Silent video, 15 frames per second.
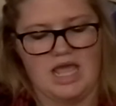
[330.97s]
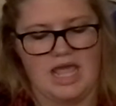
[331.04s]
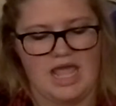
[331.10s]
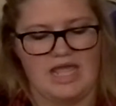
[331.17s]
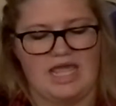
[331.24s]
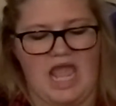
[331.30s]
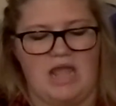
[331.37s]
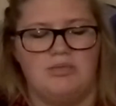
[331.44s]

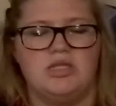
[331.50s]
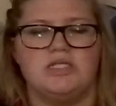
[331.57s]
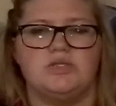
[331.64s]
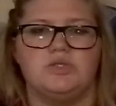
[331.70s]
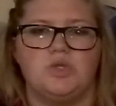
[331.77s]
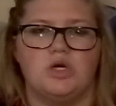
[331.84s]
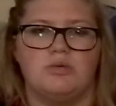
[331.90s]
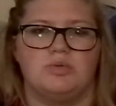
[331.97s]
It came in this
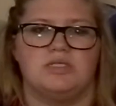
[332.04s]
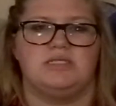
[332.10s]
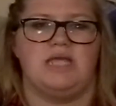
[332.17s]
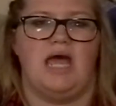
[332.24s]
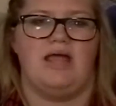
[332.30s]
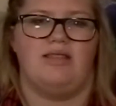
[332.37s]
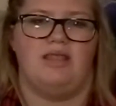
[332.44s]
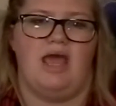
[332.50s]
adorable
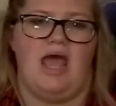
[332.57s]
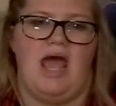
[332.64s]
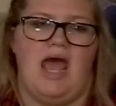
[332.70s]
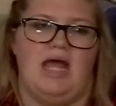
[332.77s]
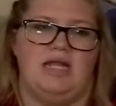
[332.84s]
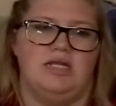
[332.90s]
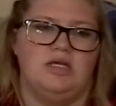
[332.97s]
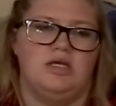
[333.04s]
set that had